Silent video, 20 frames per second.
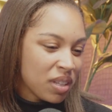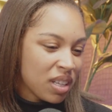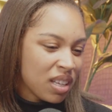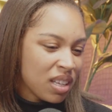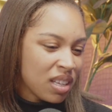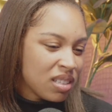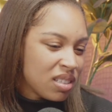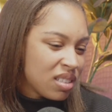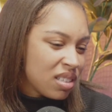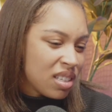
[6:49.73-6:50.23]

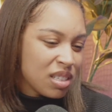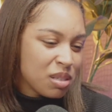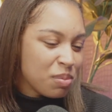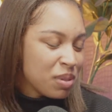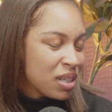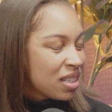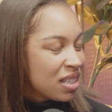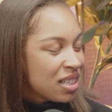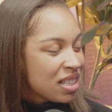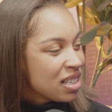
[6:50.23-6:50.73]
it's it's
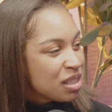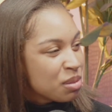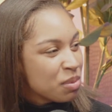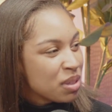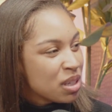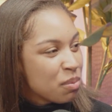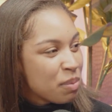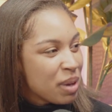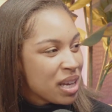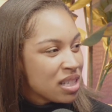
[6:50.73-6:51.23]
been a, it's
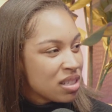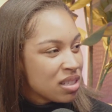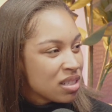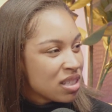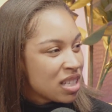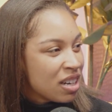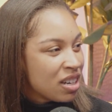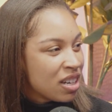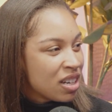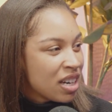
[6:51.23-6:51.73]
been amazing
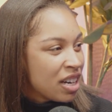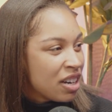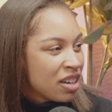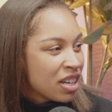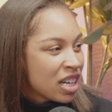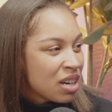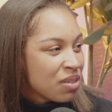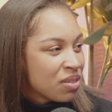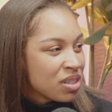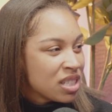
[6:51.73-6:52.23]
just hearing, hearing
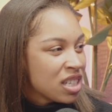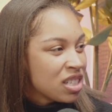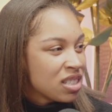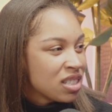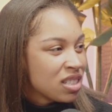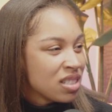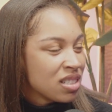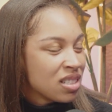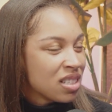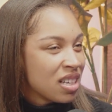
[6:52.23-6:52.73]

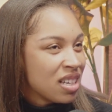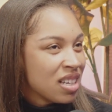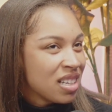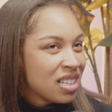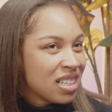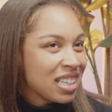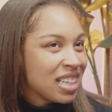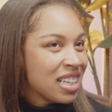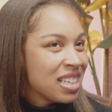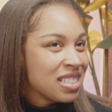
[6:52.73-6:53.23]
conversations
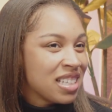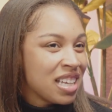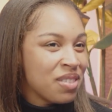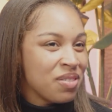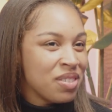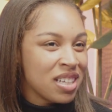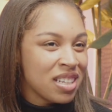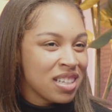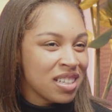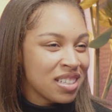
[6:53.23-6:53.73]
like
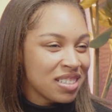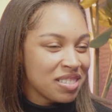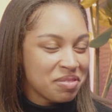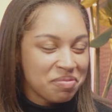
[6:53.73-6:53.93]
Xavier.